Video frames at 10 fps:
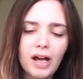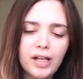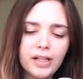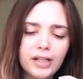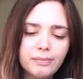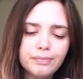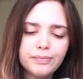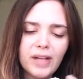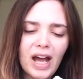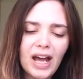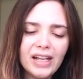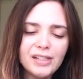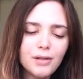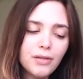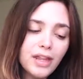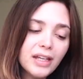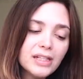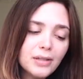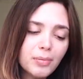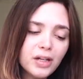I do think
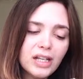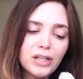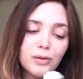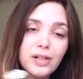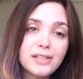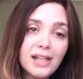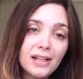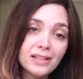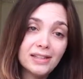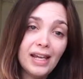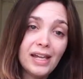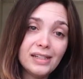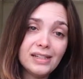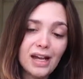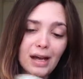it's a pretty unisex scent.